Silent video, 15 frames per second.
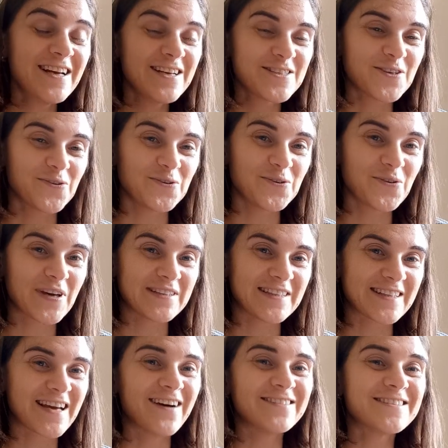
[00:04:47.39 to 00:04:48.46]
So you can
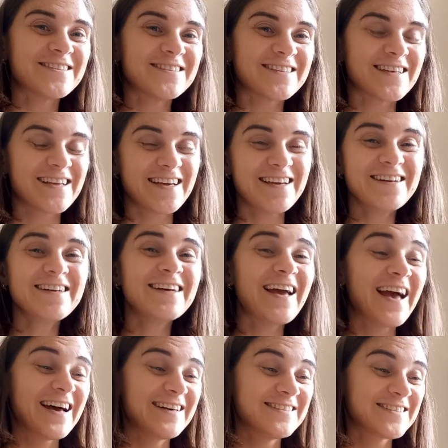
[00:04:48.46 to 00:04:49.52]
encounter it here,
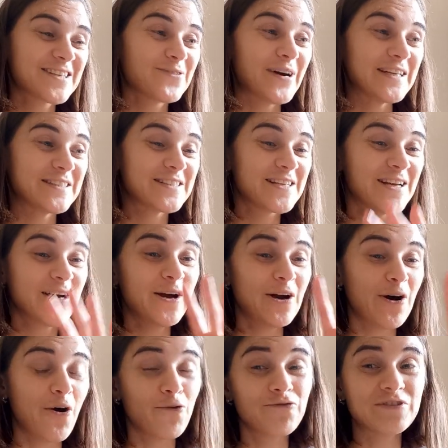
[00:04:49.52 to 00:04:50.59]
and quite
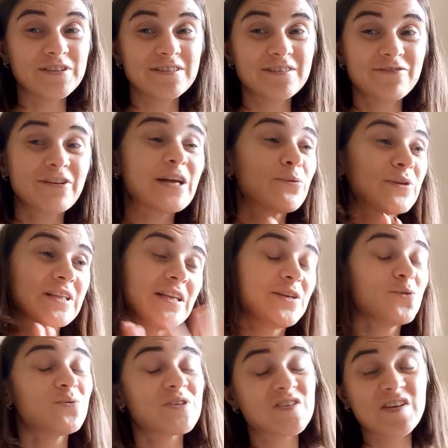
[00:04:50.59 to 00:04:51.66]
often, frequently, you
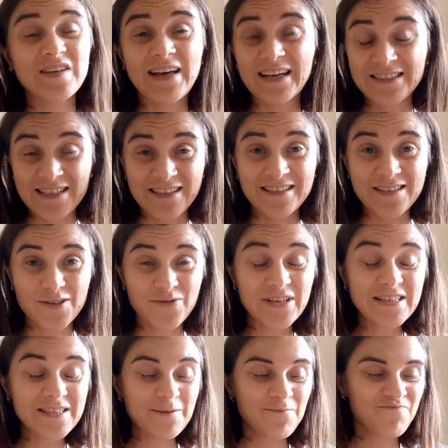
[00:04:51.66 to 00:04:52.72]
will see that in the
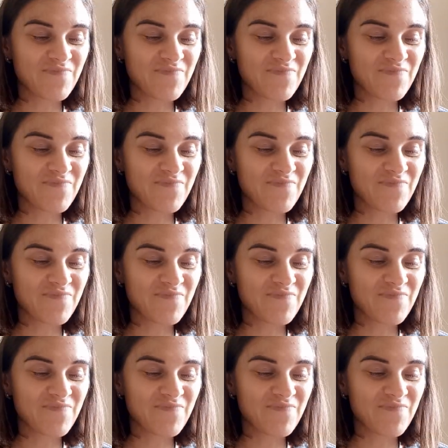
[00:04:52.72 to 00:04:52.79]
streets.